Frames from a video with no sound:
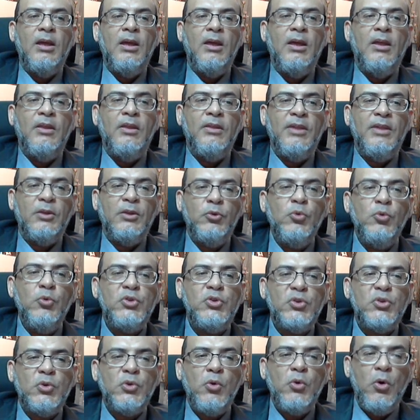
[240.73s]
the two
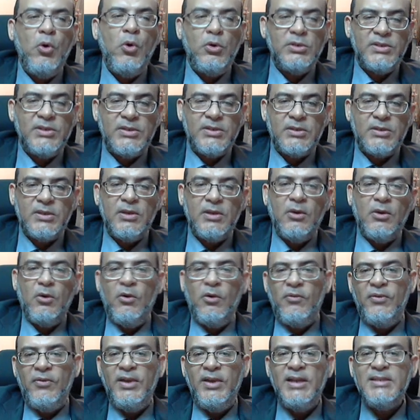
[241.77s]
scores of
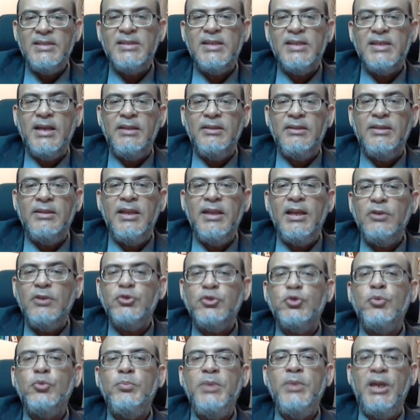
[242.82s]
heads and tails
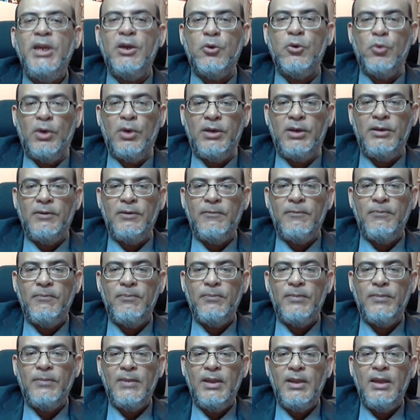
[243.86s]
should be equal.
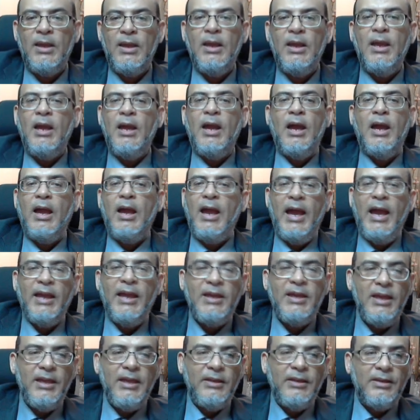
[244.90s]

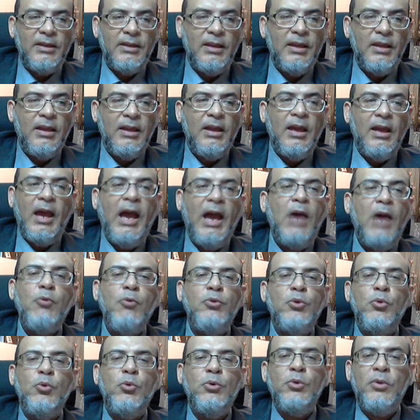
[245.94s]
Again, how
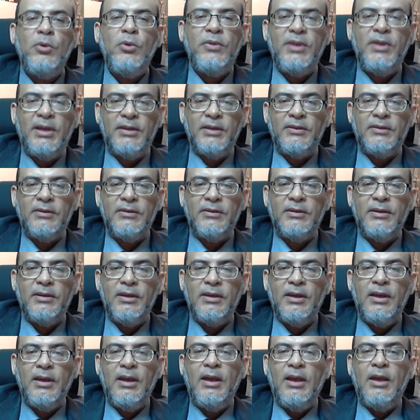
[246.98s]
do we know that?
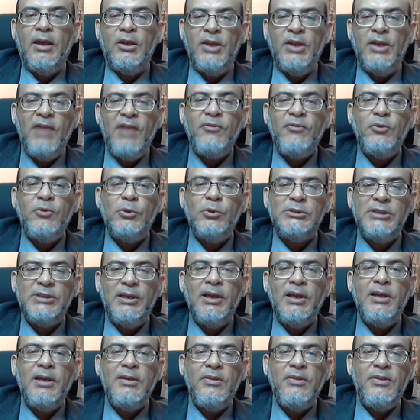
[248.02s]
You have to
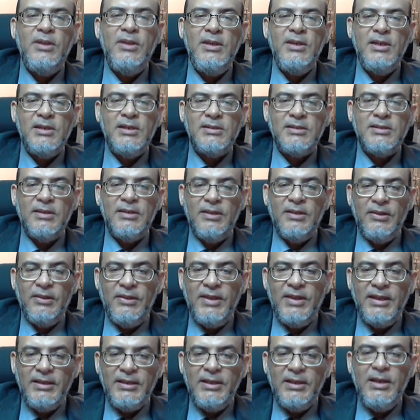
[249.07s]
realize here
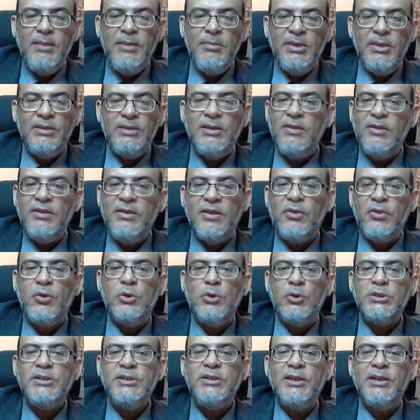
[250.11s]
that limit is a
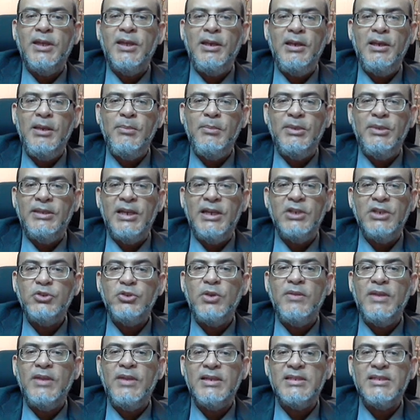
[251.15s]
theoretical limit. Actually,
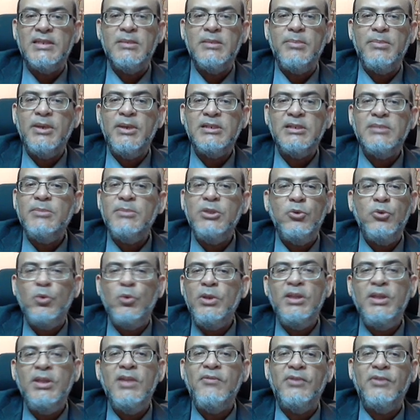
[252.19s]
the experiment will
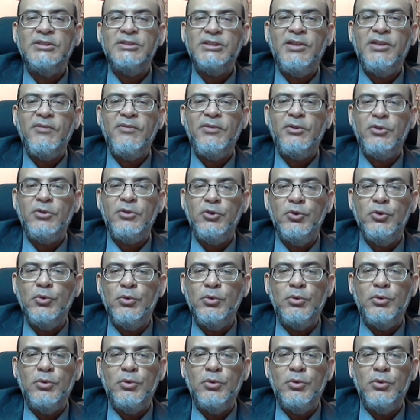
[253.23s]
never give it to you.